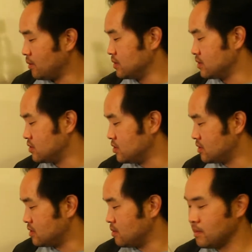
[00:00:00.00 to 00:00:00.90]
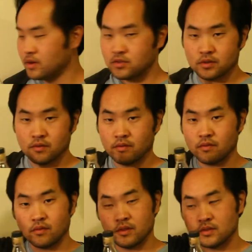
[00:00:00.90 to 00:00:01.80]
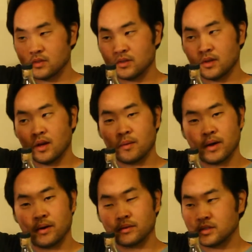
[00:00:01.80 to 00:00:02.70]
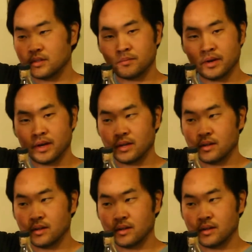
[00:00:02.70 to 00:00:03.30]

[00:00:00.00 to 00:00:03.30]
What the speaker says: was just the measure of this amount in my